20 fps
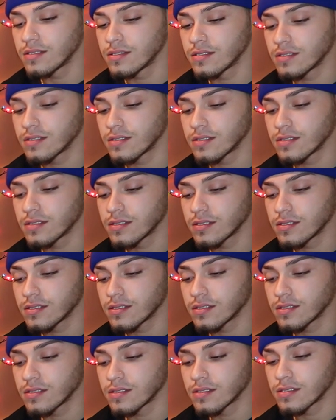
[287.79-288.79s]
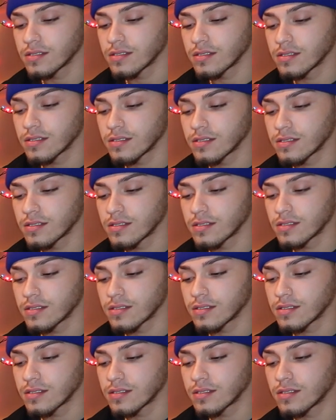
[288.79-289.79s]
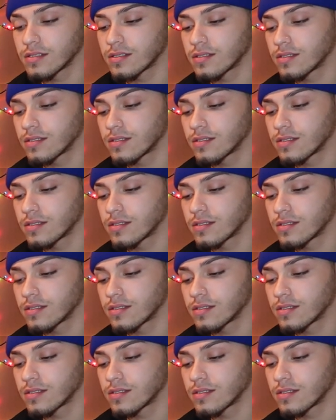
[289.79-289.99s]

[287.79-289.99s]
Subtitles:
[no speech]